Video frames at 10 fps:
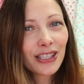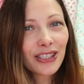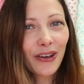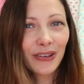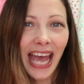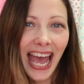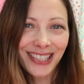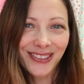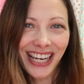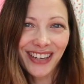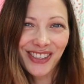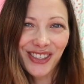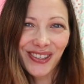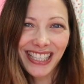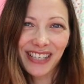So yeah, head on down and
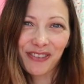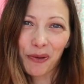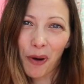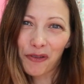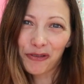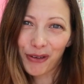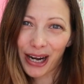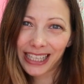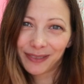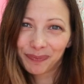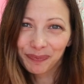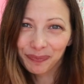join us if you are free.